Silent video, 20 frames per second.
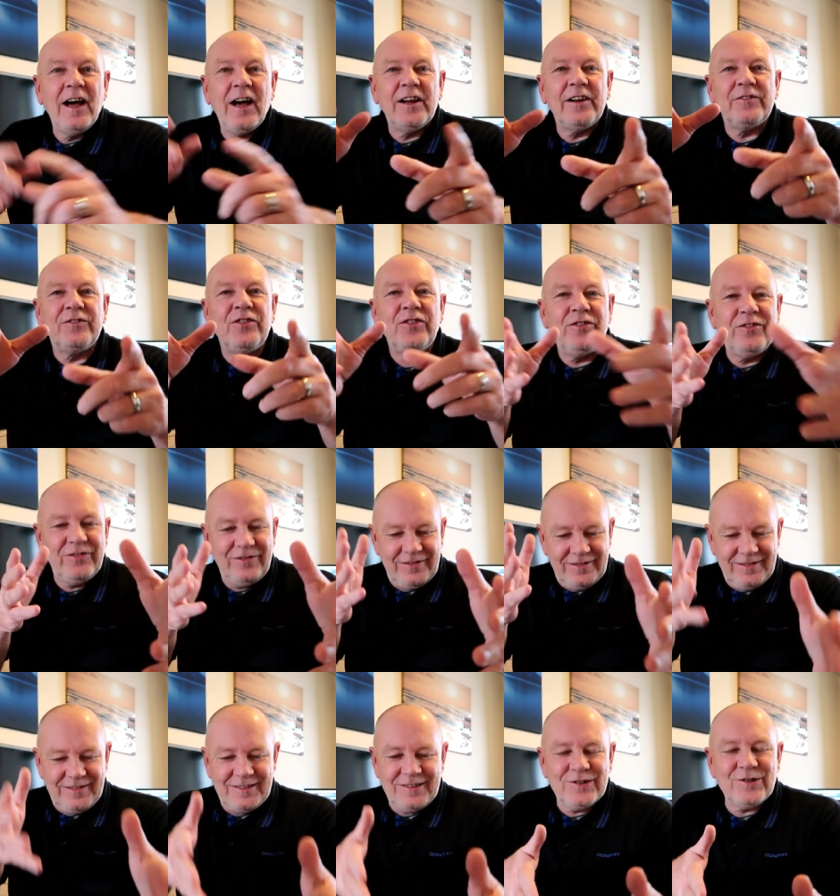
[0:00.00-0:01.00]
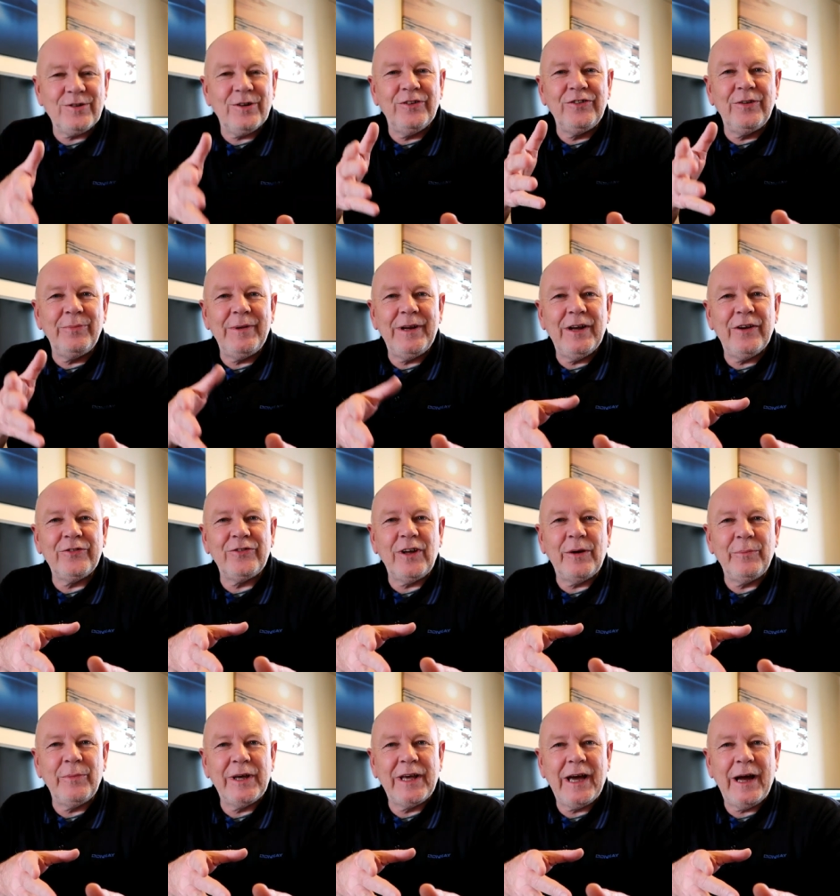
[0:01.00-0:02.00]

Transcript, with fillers: I've just tried something else on my